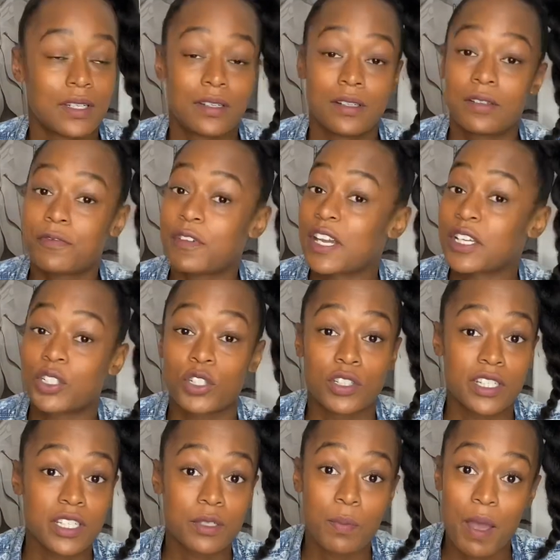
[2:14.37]
fashion
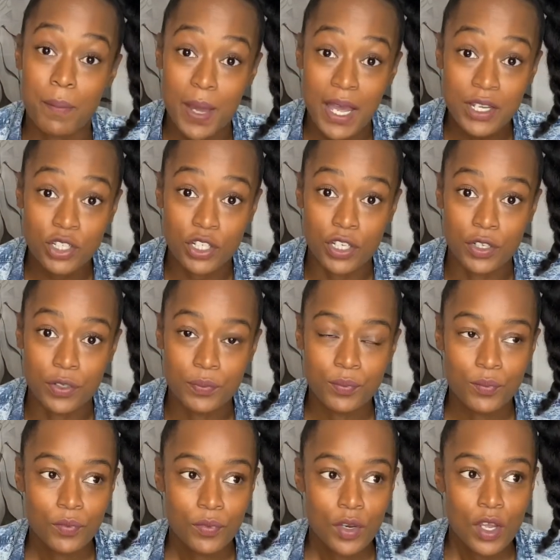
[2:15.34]
is my passion.
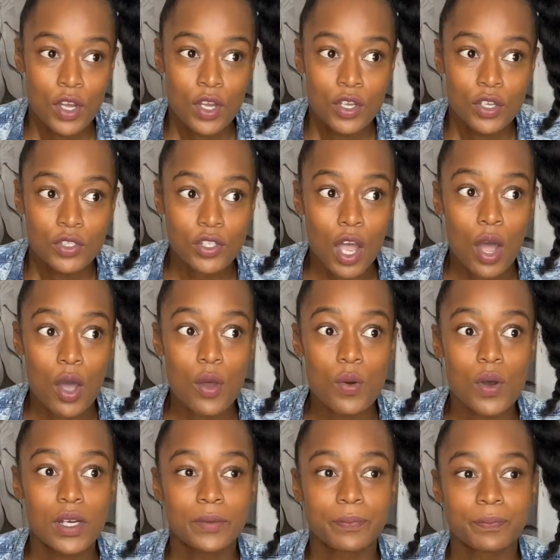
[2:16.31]
So,